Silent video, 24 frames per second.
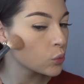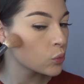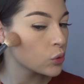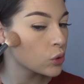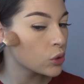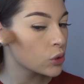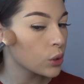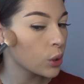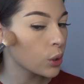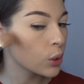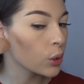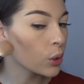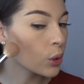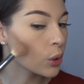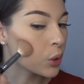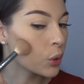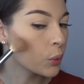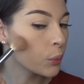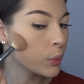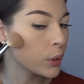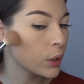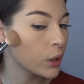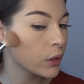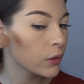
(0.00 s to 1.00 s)
just a little
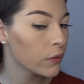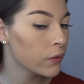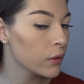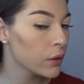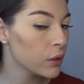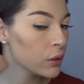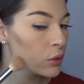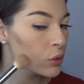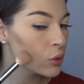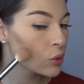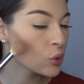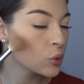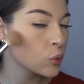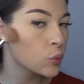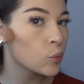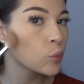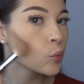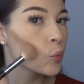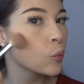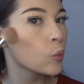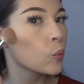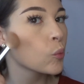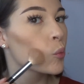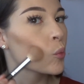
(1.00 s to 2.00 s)
bit of this.
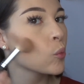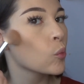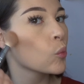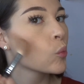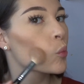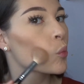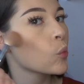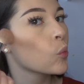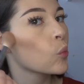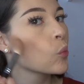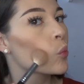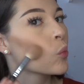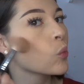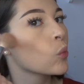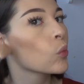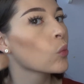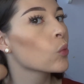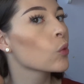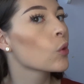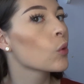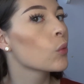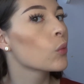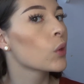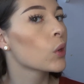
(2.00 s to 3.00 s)

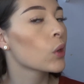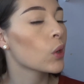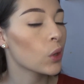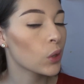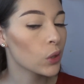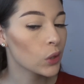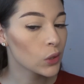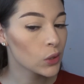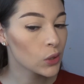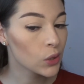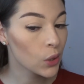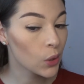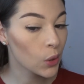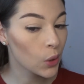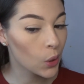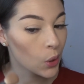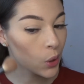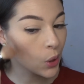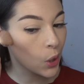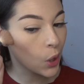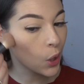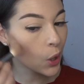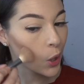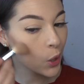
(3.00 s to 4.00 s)
Oh my god, that's a
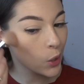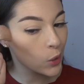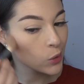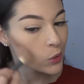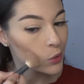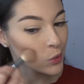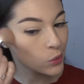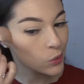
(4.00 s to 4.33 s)
lot.